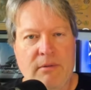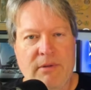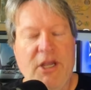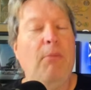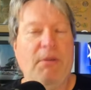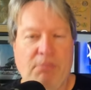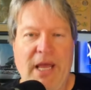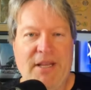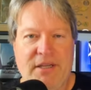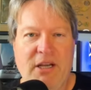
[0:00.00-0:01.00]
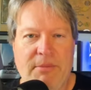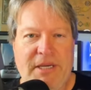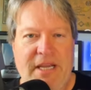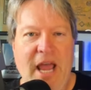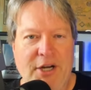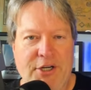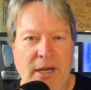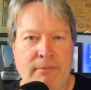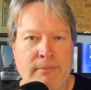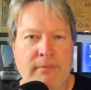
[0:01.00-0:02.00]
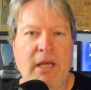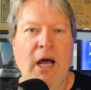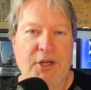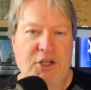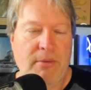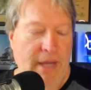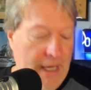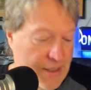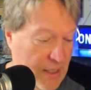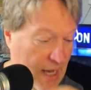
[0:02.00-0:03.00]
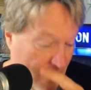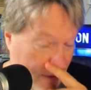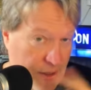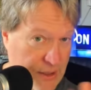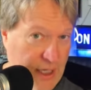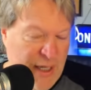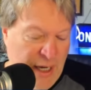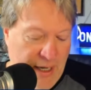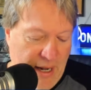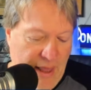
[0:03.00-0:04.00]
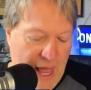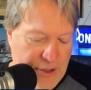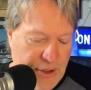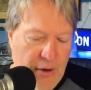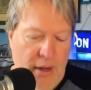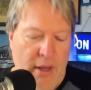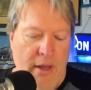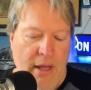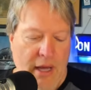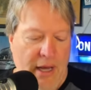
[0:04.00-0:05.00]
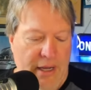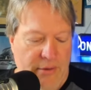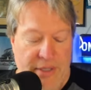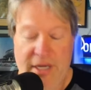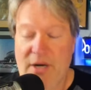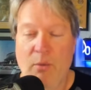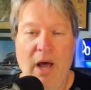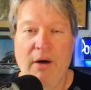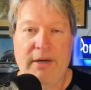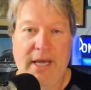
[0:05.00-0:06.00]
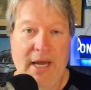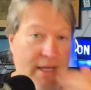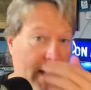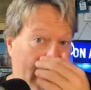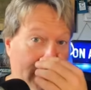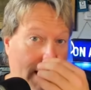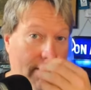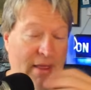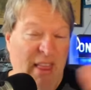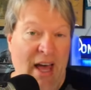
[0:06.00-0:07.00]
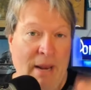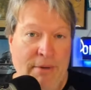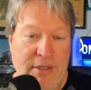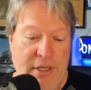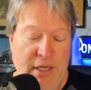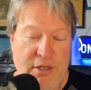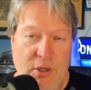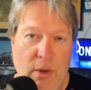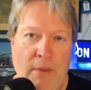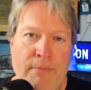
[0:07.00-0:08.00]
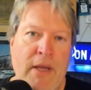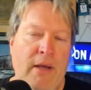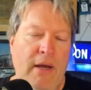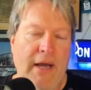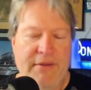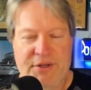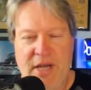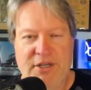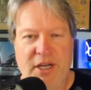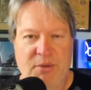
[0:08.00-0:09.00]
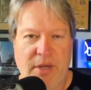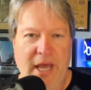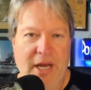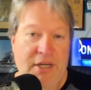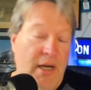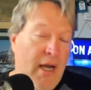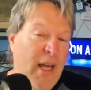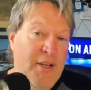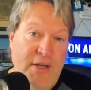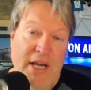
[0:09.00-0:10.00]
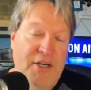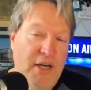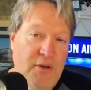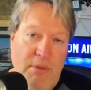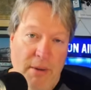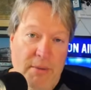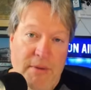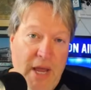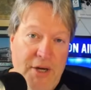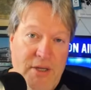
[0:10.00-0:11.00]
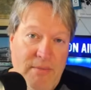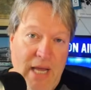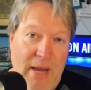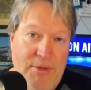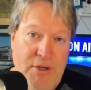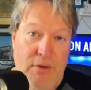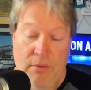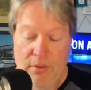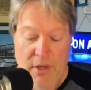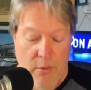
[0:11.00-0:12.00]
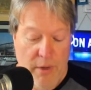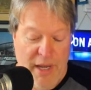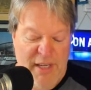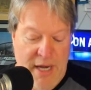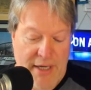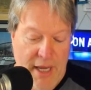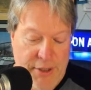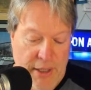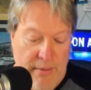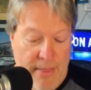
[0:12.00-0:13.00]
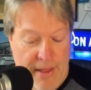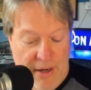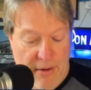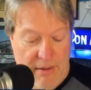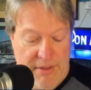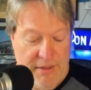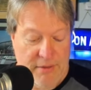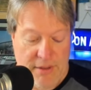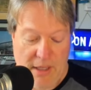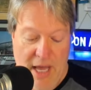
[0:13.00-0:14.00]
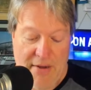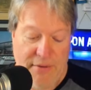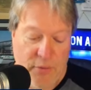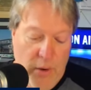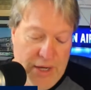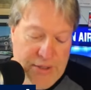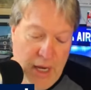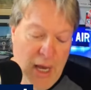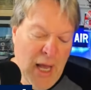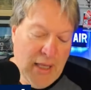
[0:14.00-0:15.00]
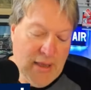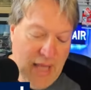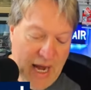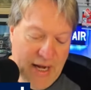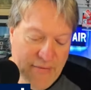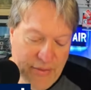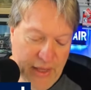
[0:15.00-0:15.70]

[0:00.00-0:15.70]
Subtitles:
he'll be DHing, assuming he's going to have the season he did last year. You know, he's hitting well, and you can't take him out of the lineup because he's hitting so well. And the Sanchez will catch, and the Sanchez will probably DH sometimes too when he's not catching. You know, there's a lot of different ways, a lot of different